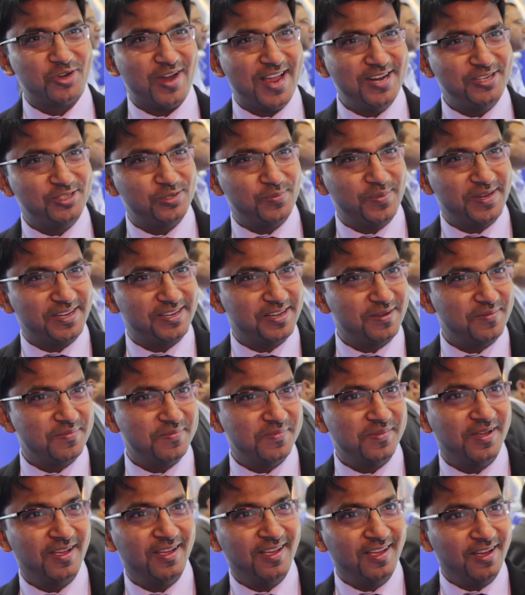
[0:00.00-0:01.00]
trying to
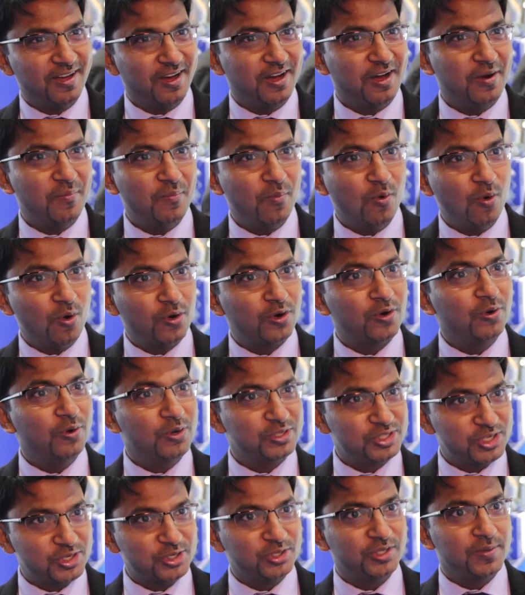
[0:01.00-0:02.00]
become more
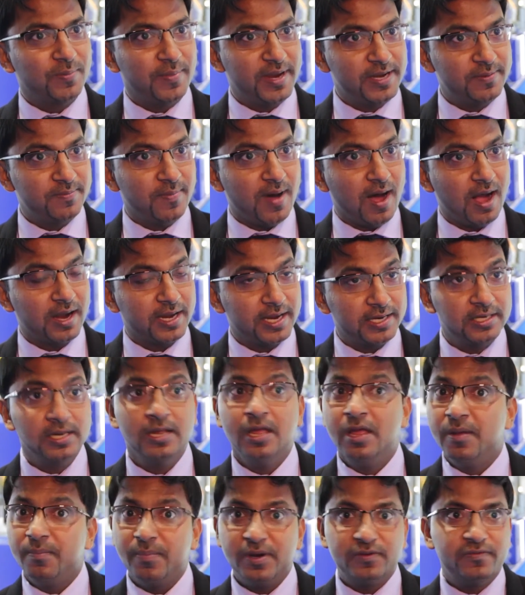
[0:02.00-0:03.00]
closer to the mid-market.
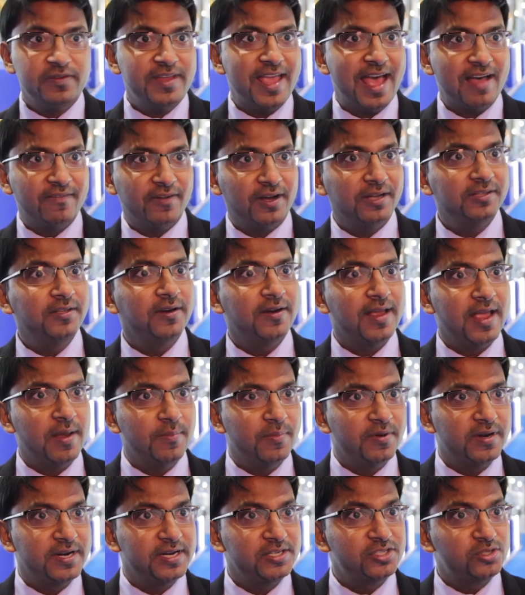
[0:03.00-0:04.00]
But we have other
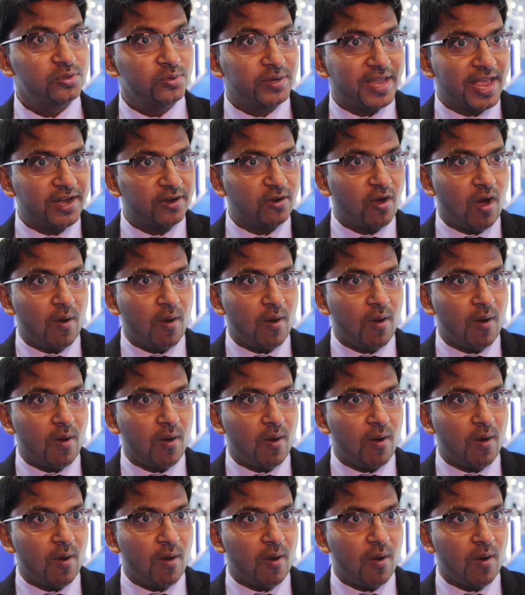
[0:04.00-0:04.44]
Emirates who can